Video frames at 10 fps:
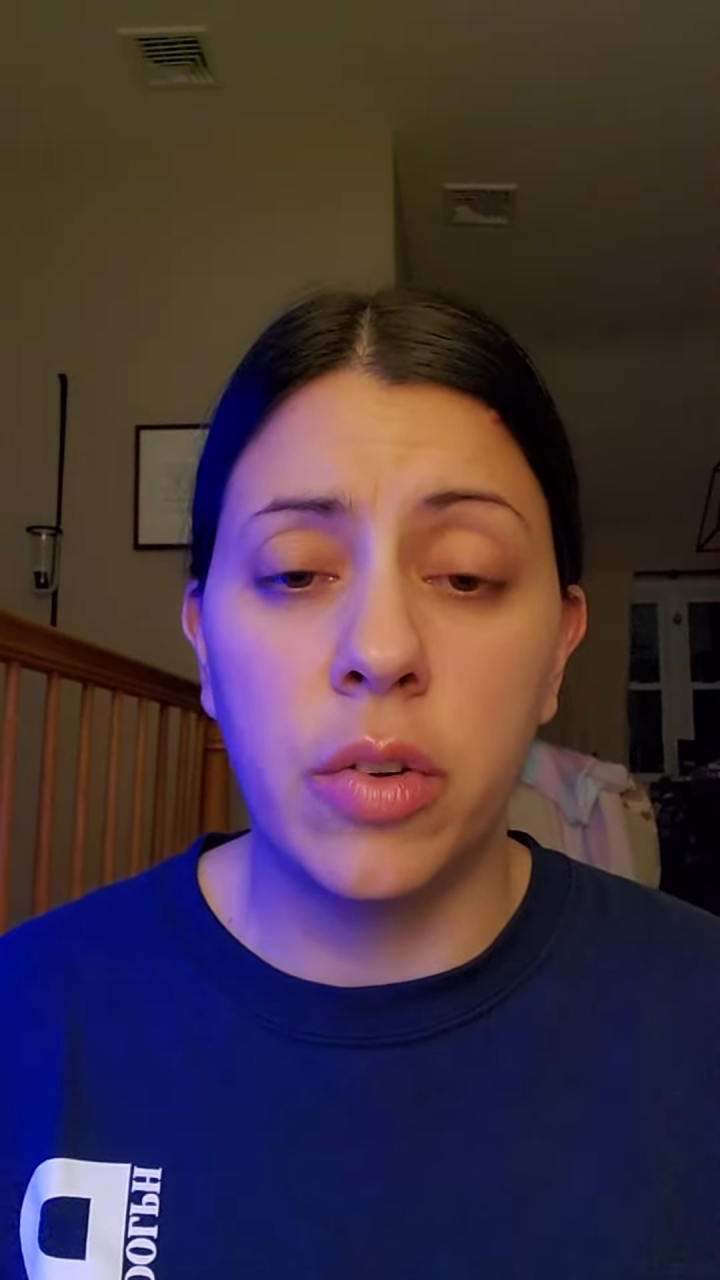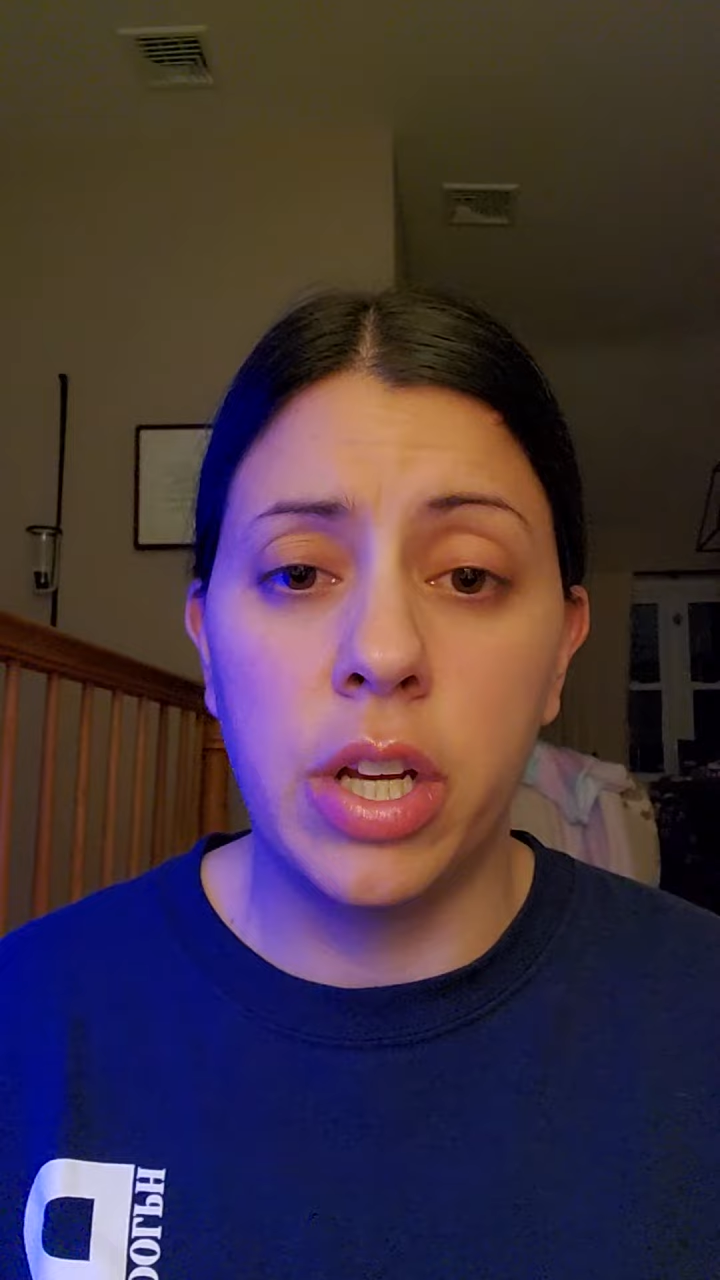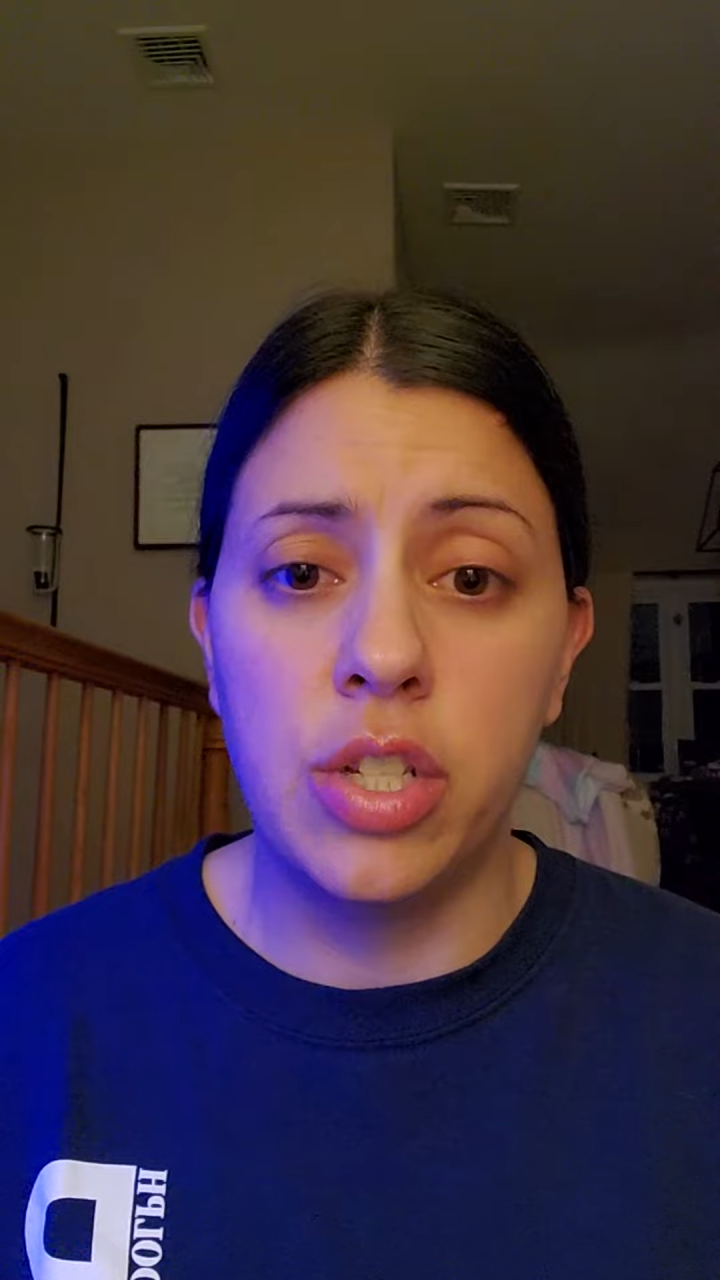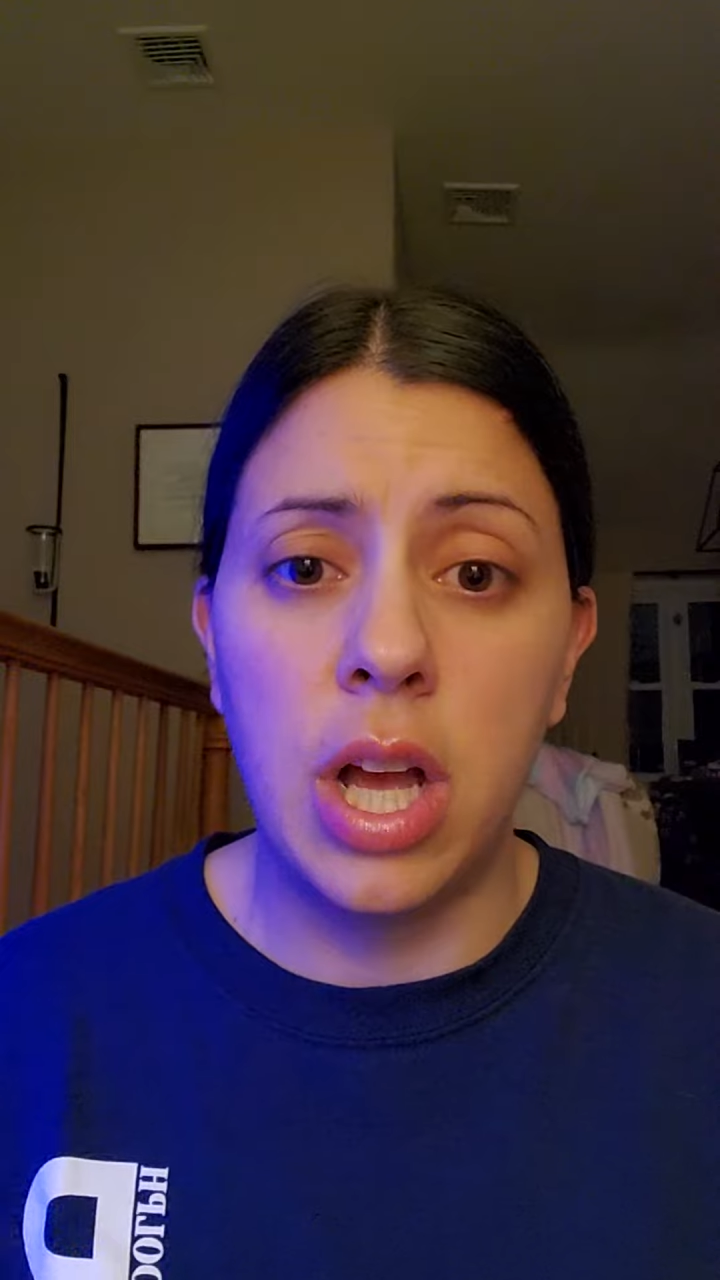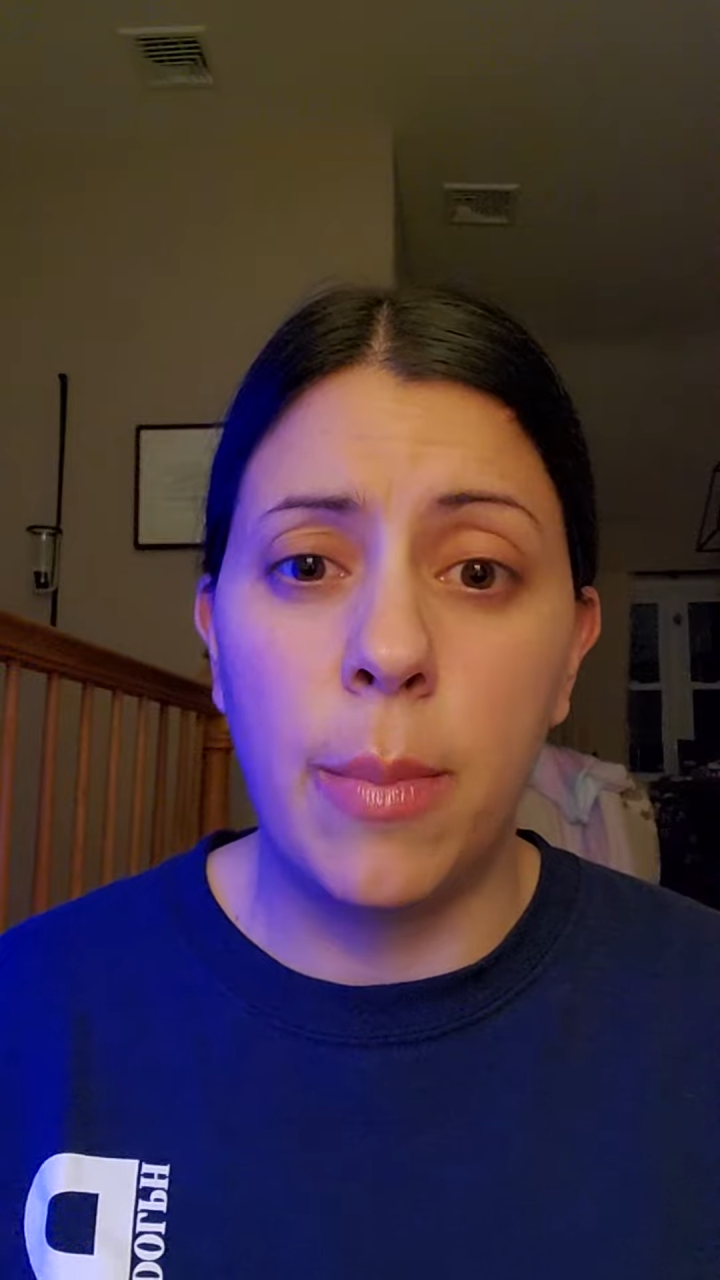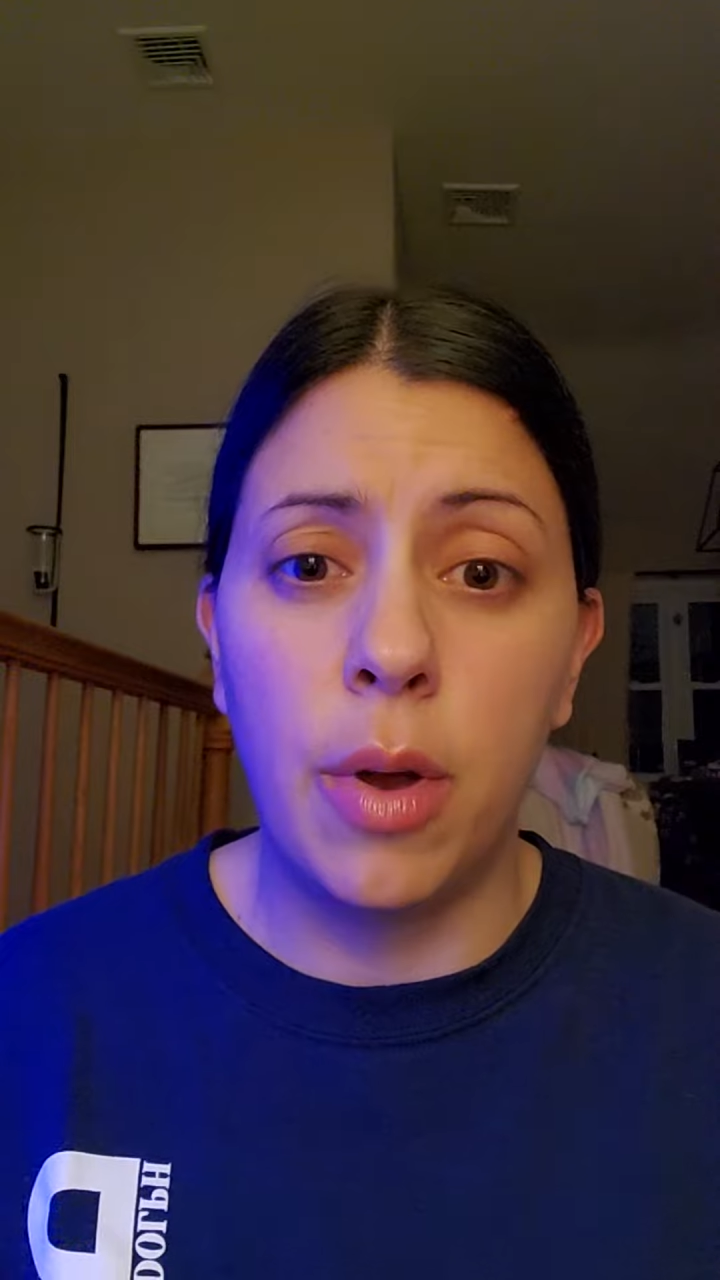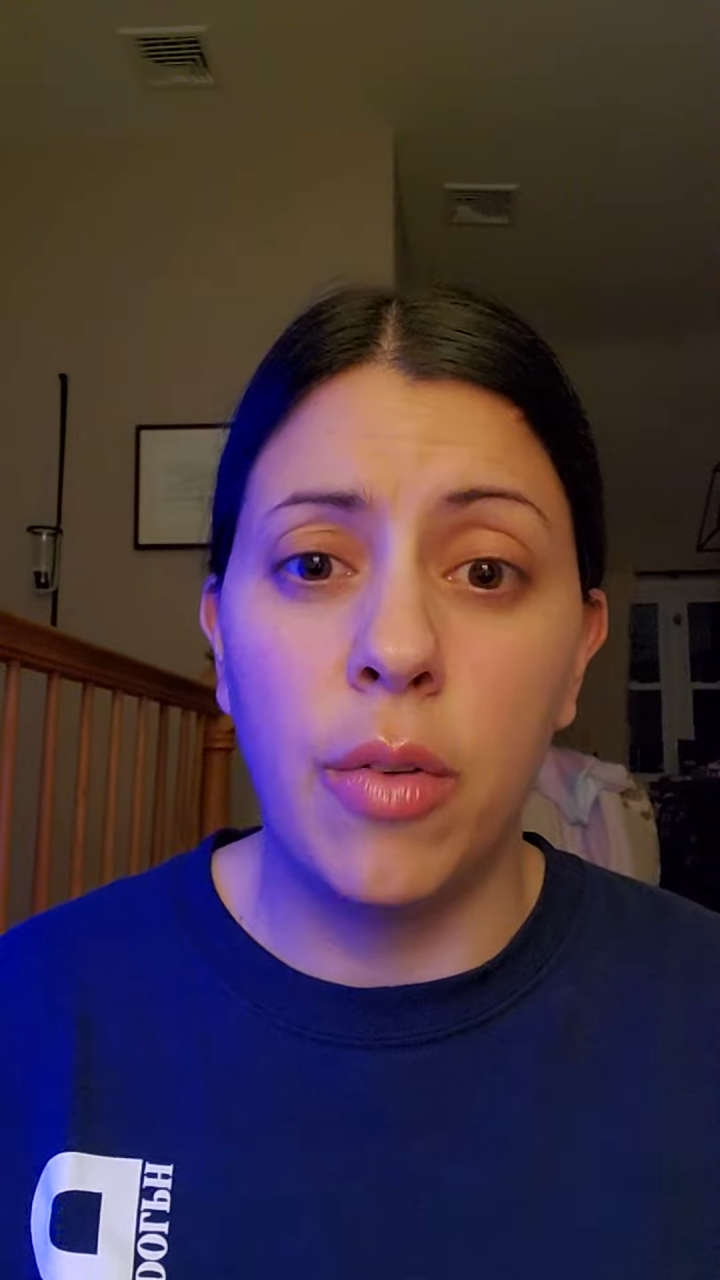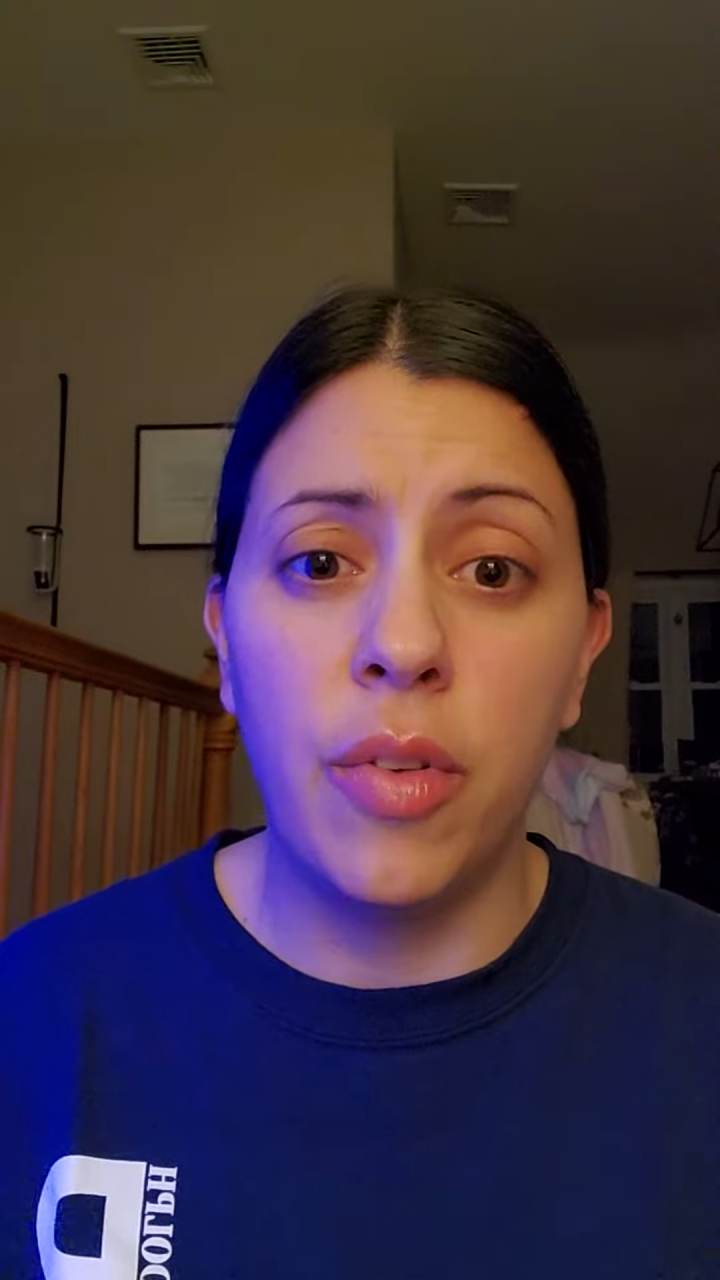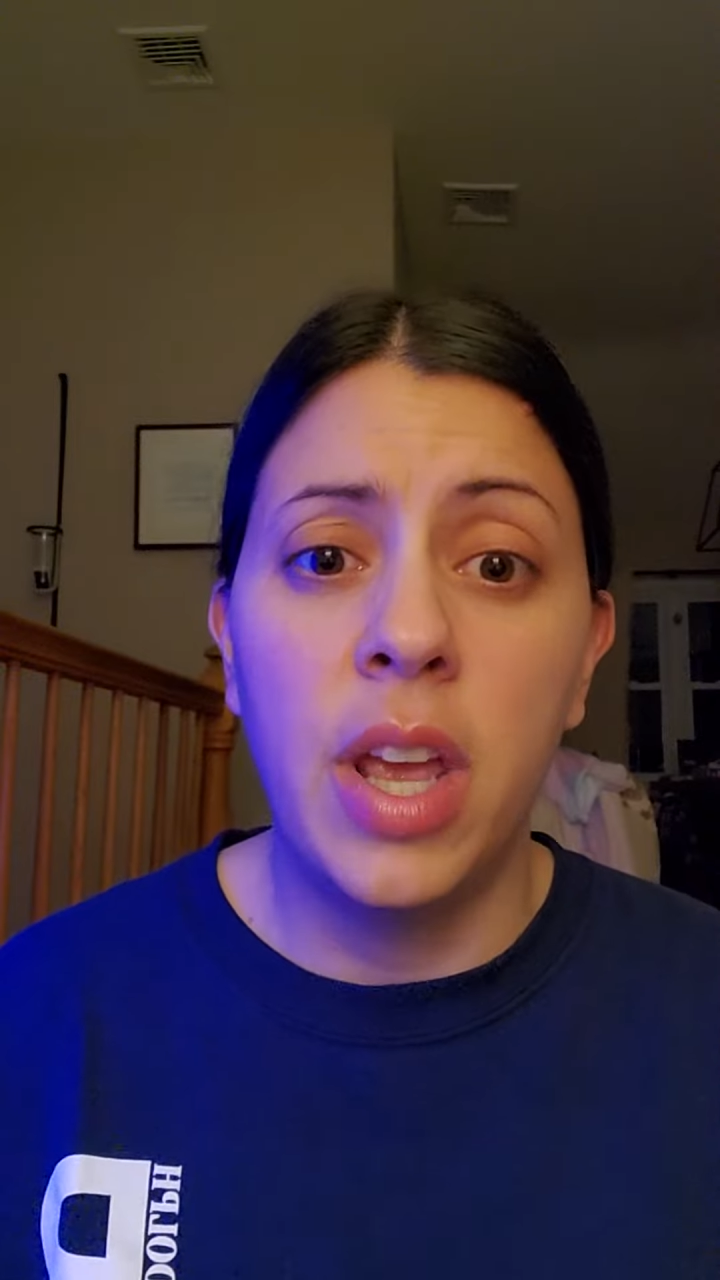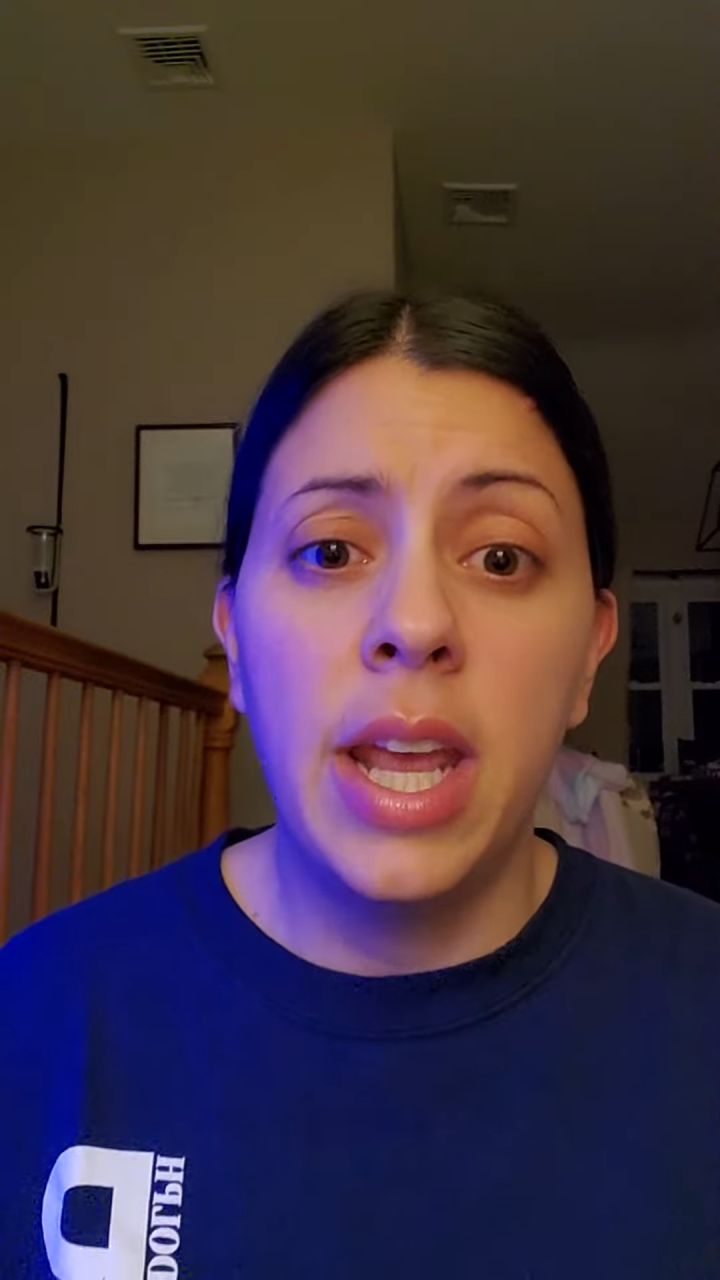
great job of